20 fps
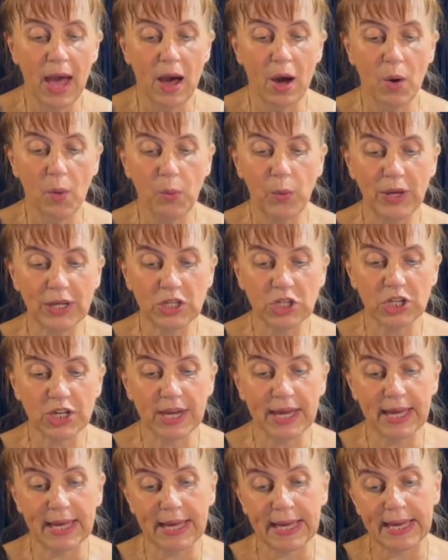which
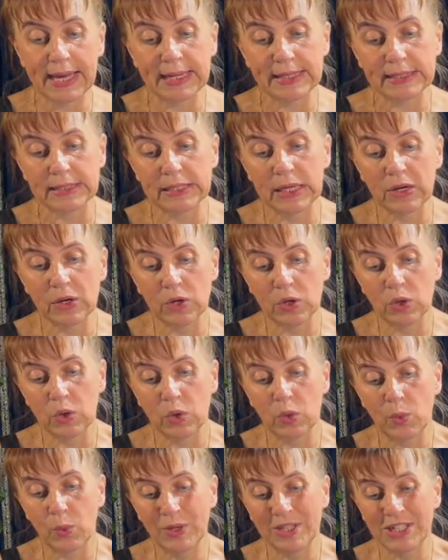
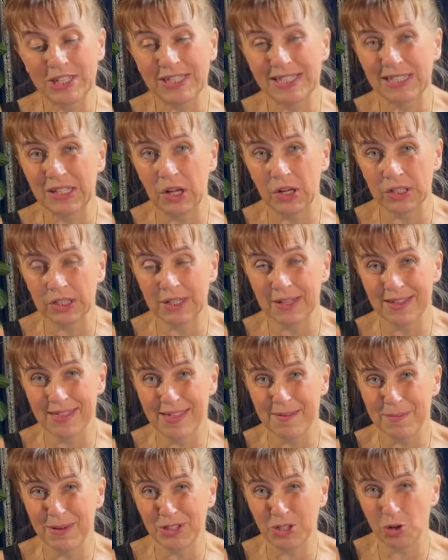is not
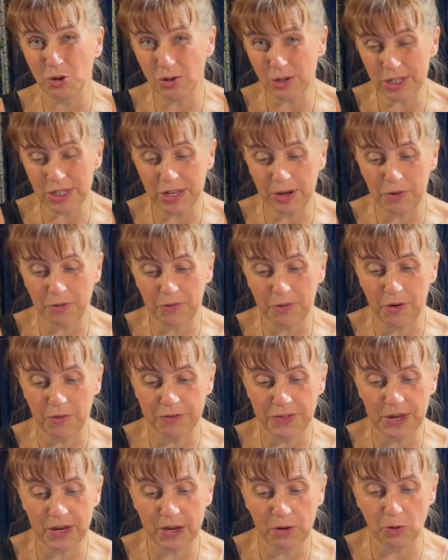the majority of
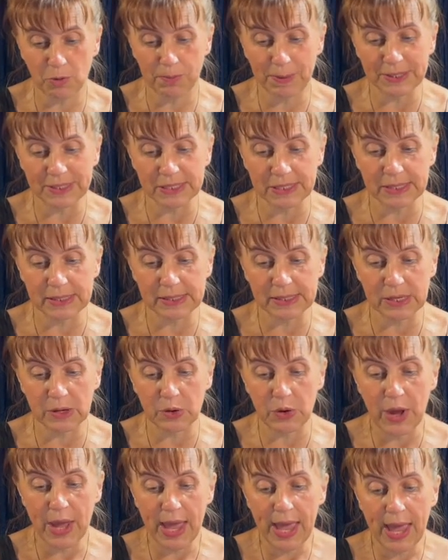the whole pastel.
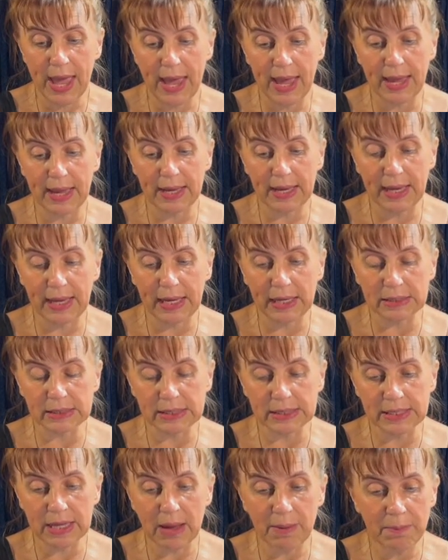So in
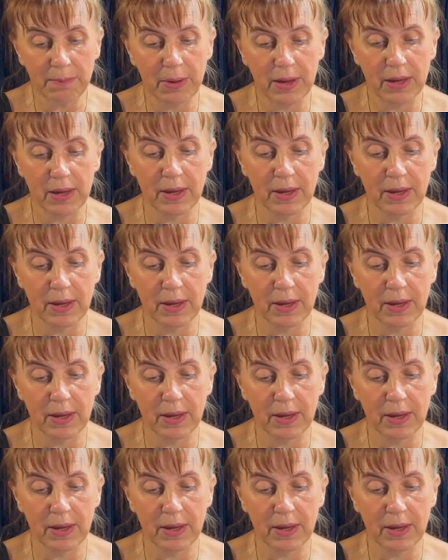some